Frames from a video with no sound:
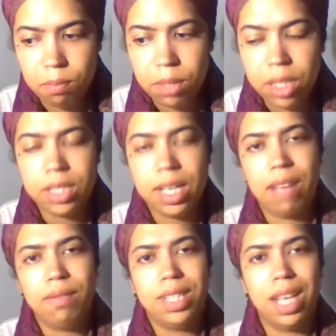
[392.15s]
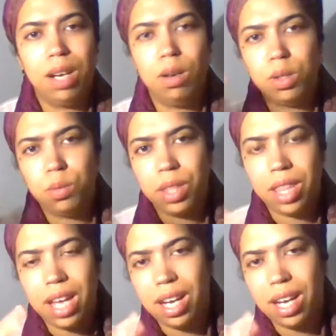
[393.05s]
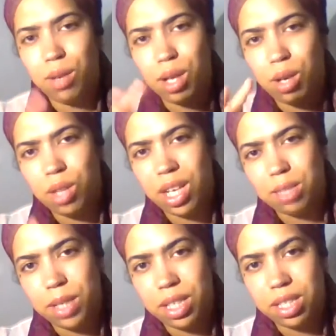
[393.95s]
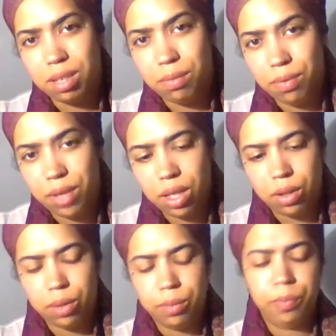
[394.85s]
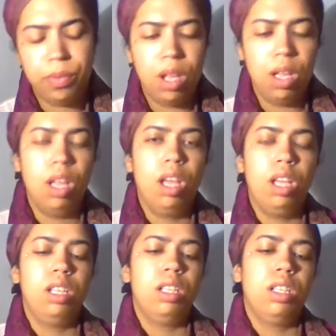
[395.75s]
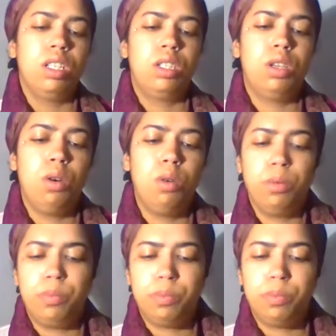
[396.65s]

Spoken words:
because they have dealt with that area or that space of fear. So